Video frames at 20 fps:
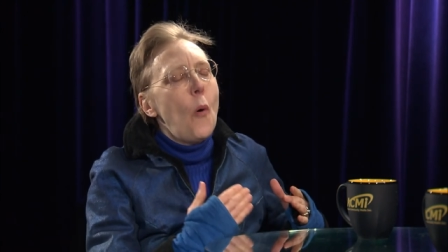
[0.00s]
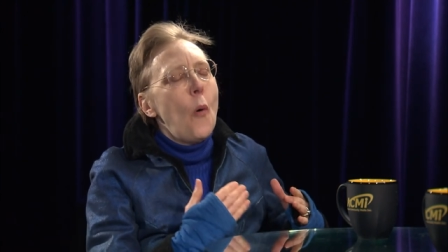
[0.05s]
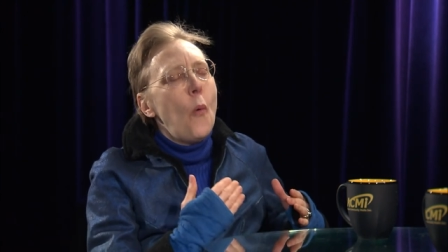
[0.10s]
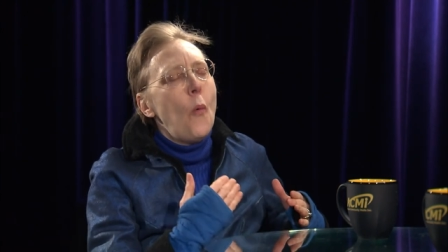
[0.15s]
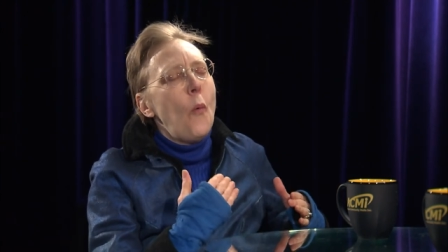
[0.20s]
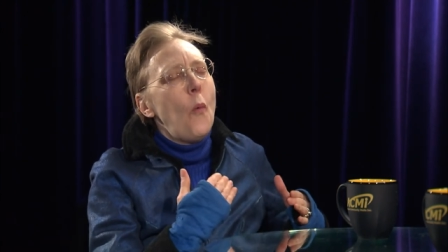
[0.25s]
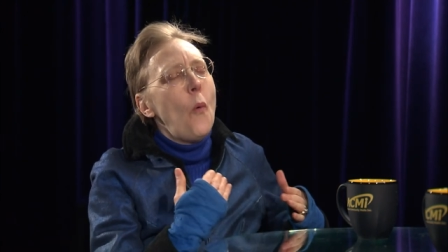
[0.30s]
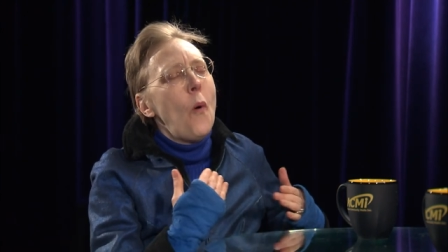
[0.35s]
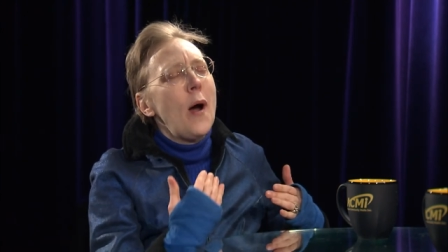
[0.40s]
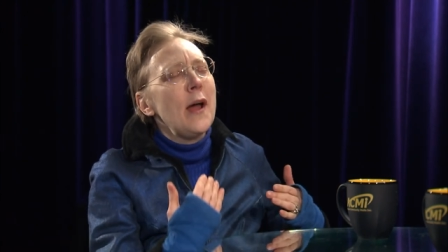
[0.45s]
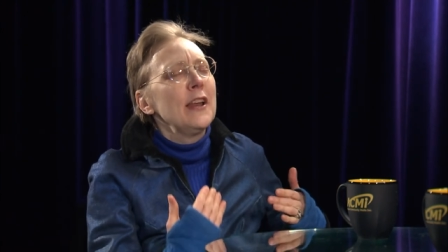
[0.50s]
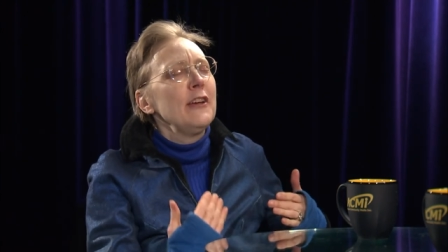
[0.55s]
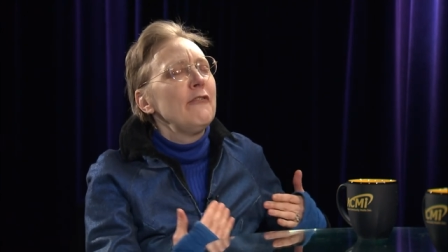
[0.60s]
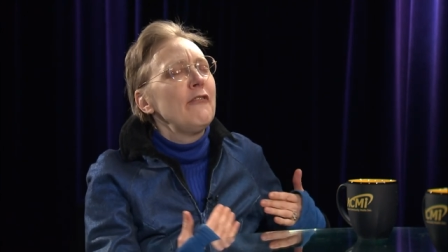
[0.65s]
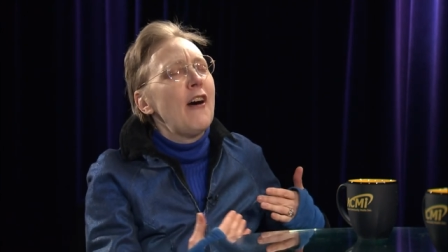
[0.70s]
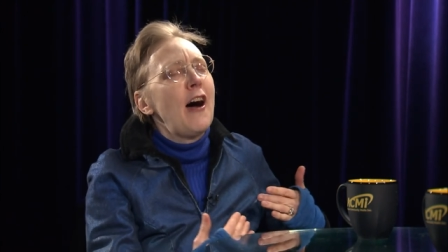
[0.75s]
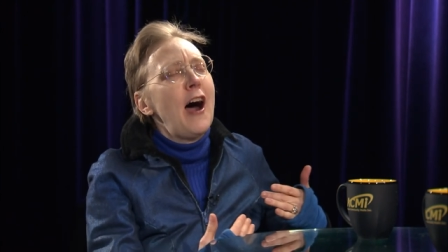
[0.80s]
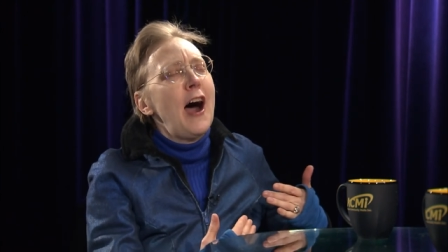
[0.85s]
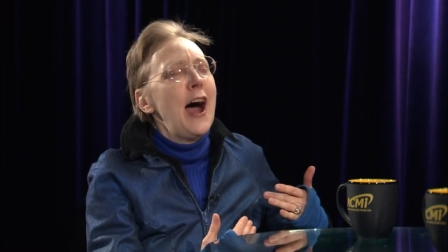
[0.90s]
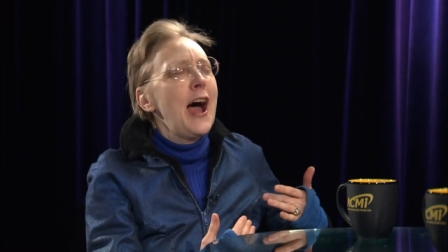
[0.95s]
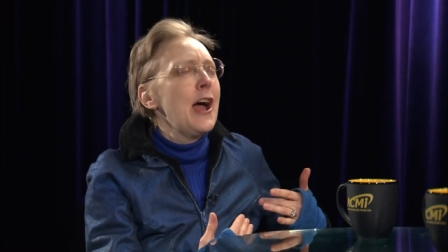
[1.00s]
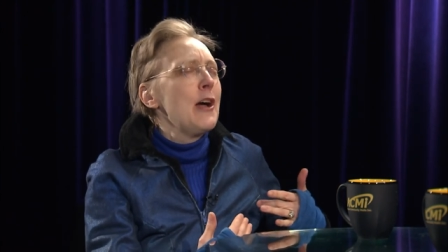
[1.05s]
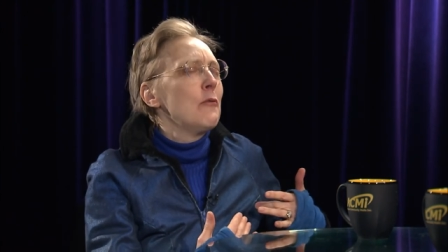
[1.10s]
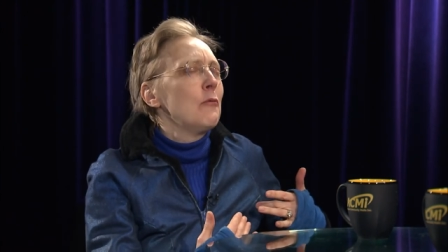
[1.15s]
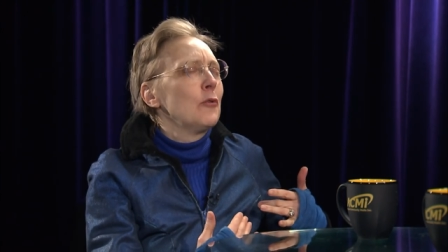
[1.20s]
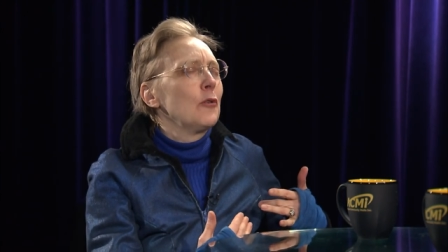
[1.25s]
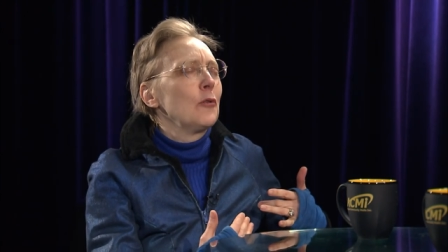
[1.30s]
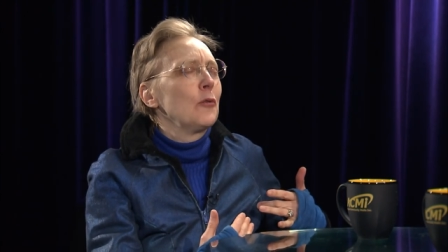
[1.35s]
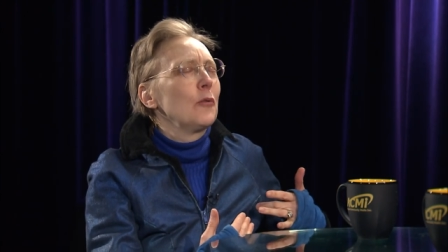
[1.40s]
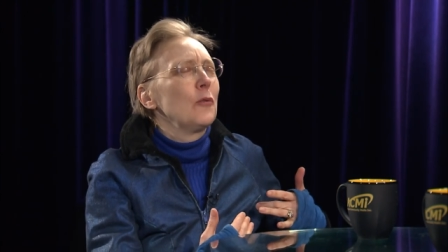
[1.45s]
what if I
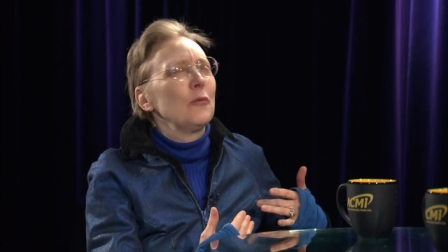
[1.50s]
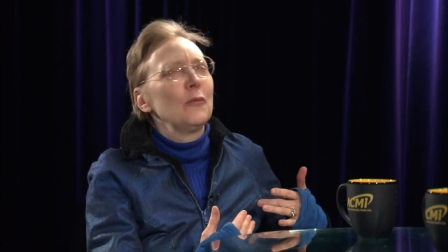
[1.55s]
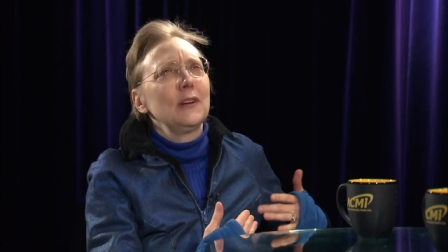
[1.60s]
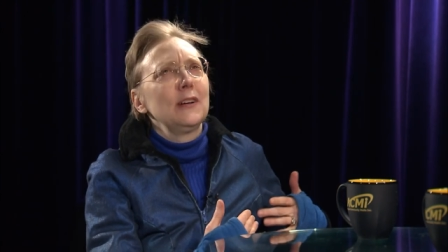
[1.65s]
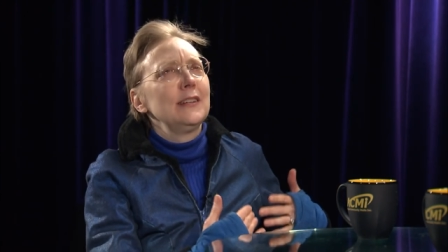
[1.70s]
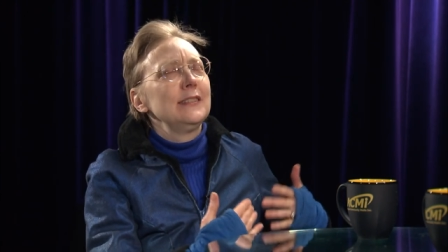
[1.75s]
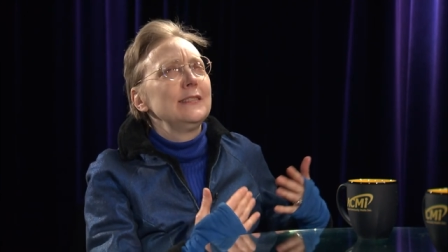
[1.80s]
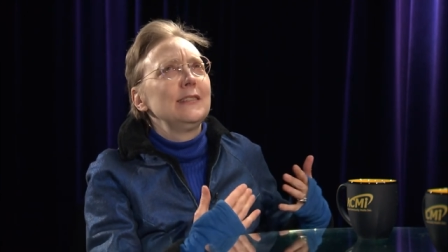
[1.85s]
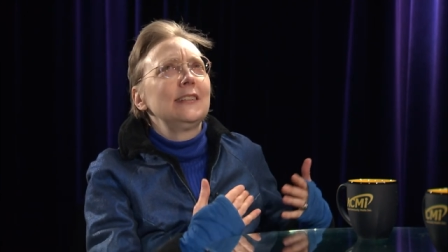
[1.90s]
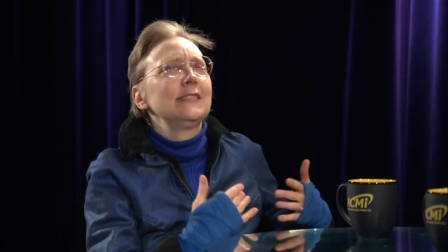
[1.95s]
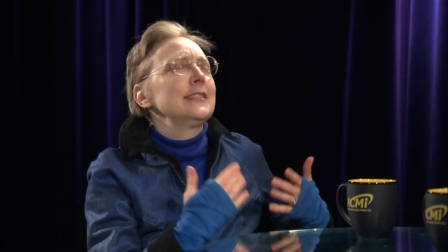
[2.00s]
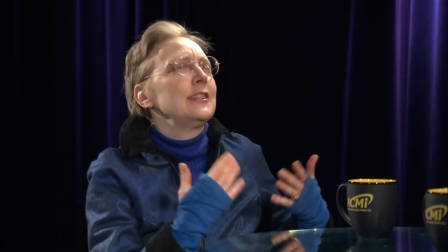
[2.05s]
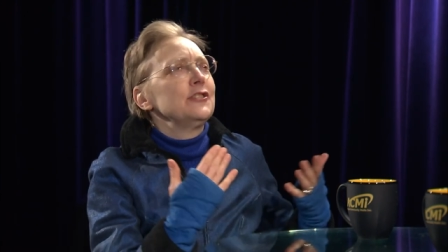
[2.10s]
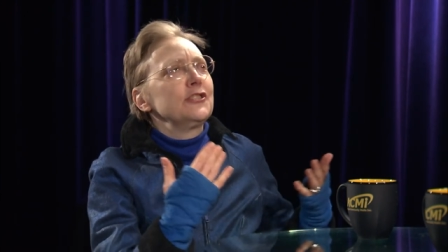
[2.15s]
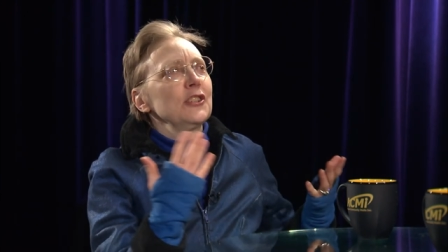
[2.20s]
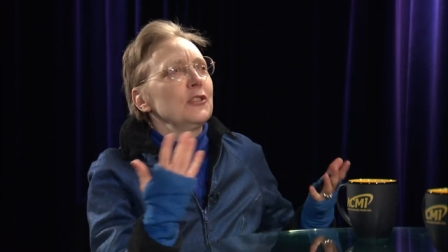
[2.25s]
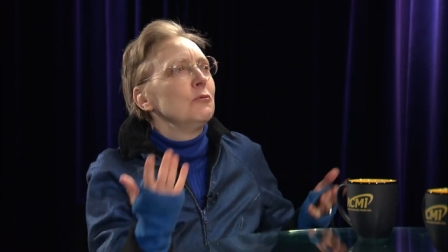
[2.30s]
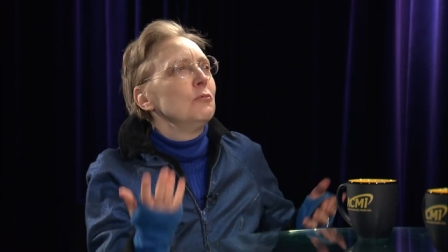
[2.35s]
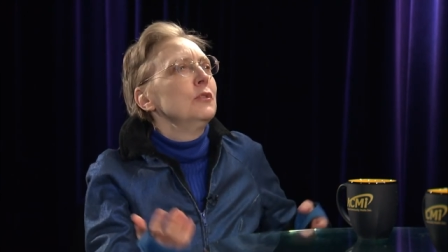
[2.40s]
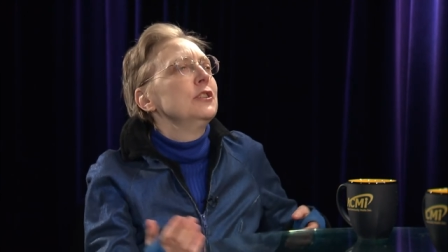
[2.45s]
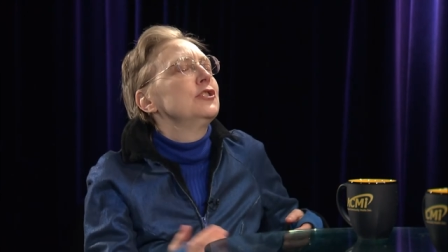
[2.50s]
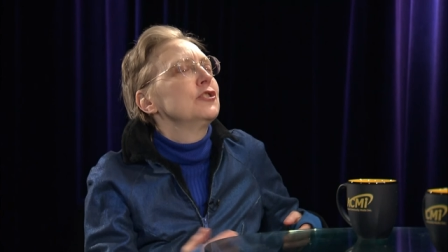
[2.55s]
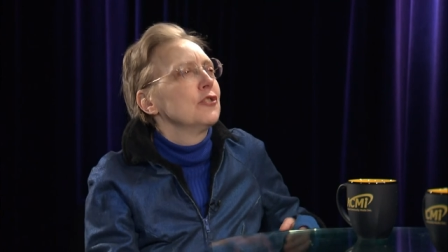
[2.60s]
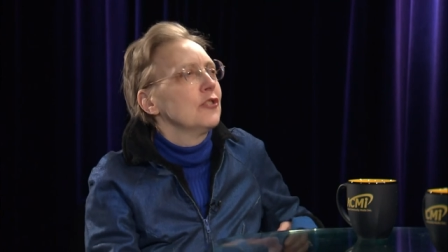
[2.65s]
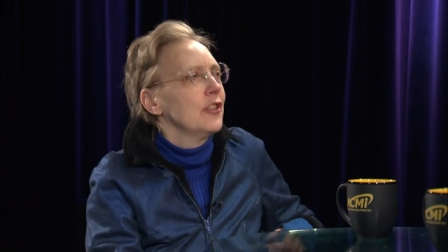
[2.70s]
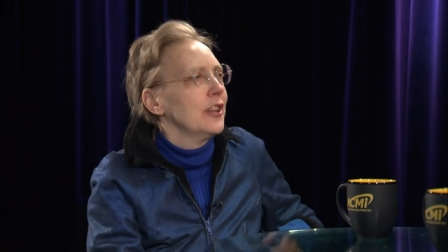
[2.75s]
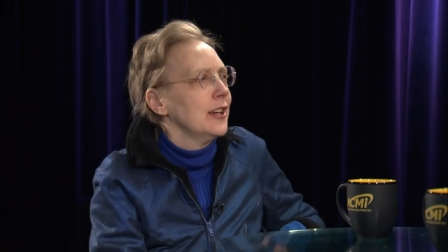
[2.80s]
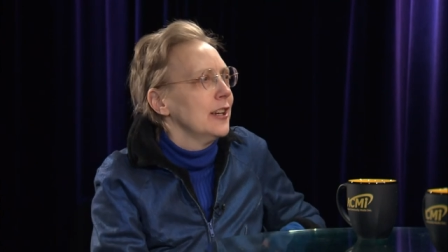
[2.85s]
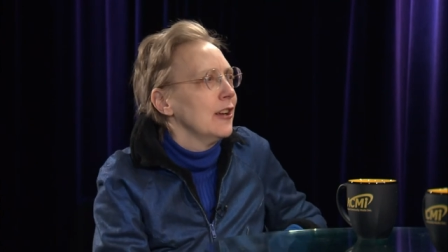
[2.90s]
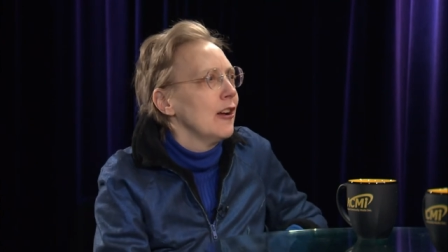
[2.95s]
were essentially
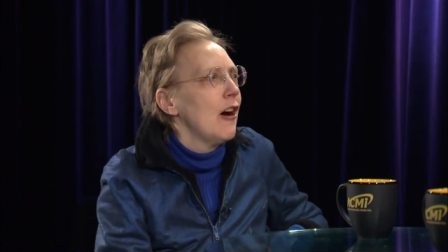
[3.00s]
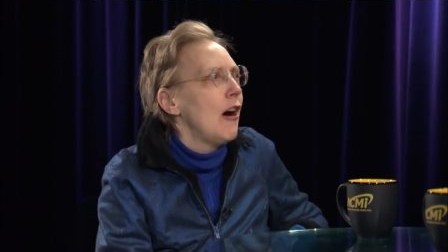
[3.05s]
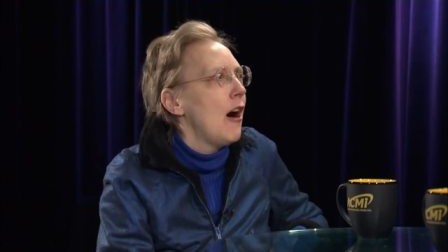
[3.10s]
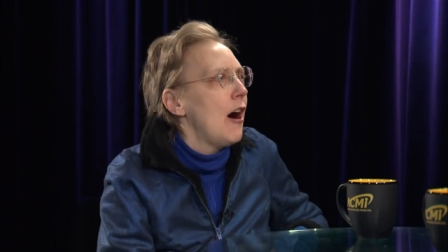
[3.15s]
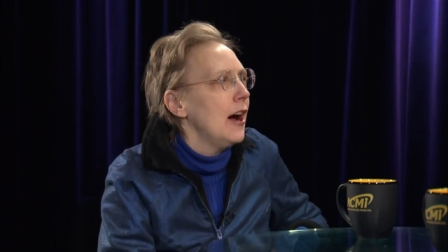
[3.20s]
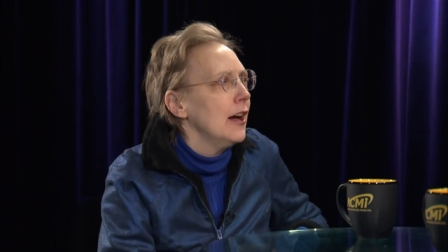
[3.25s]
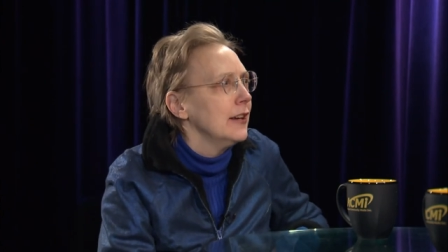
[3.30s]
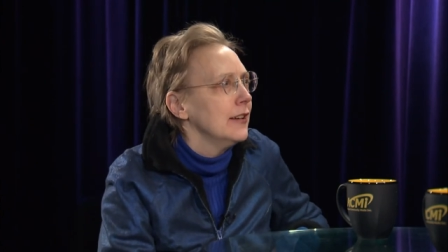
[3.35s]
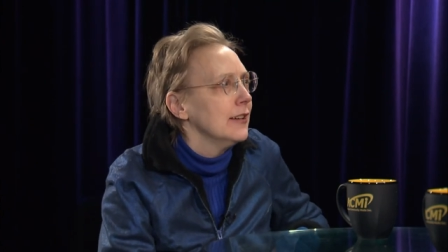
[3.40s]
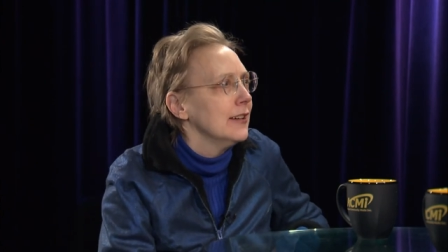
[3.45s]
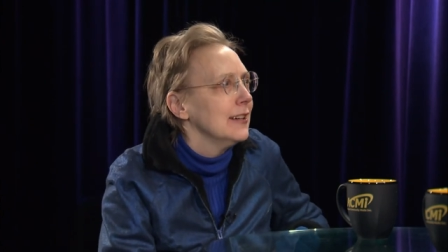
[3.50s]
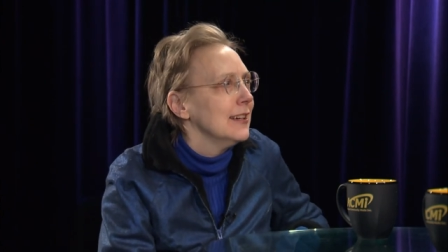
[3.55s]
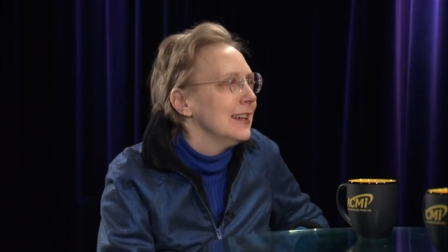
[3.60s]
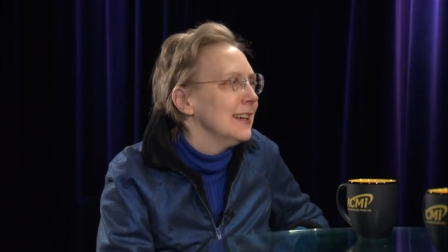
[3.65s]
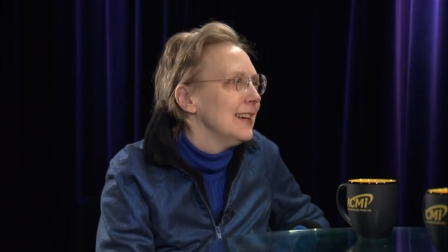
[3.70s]
richer than God?